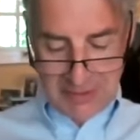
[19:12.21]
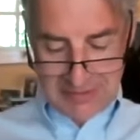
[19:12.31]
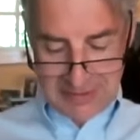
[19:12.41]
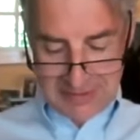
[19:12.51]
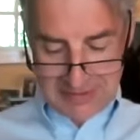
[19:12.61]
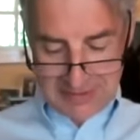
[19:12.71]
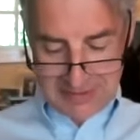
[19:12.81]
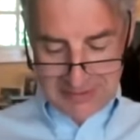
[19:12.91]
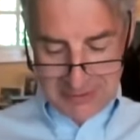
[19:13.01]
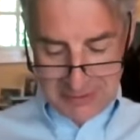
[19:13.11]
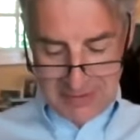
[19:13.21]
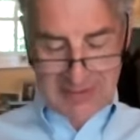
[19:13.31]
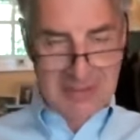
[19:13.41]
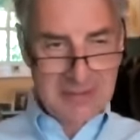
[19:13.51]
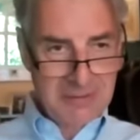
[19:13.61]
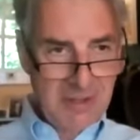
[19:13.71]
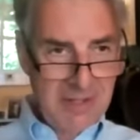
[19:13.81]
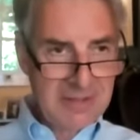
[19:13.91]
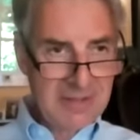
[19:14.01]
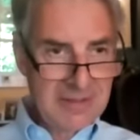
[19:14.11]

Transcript: this crisis?